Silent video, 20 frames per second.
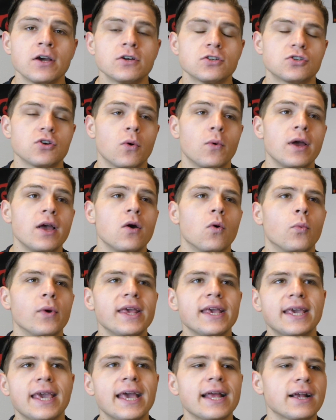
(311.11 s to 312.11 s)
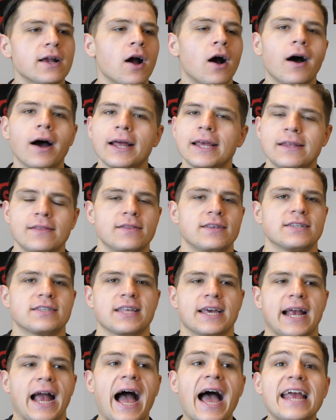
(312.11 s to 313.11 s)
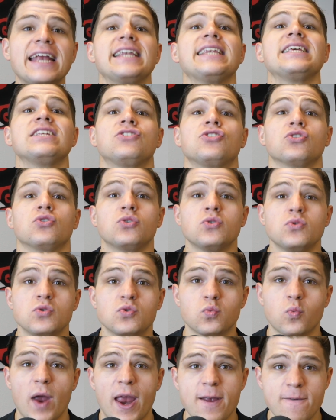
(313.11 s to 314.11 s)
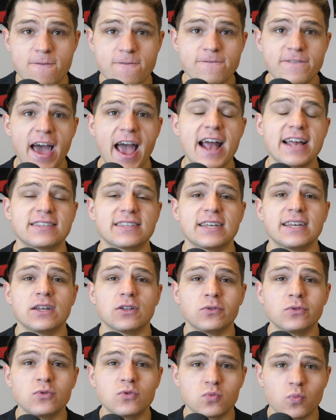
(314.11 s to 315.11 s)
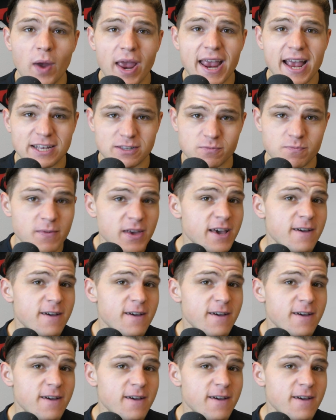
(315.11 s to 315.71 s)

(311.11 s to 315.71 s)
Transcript: So we get caught in this, like, I need to lose weight fast. I need to lose weight as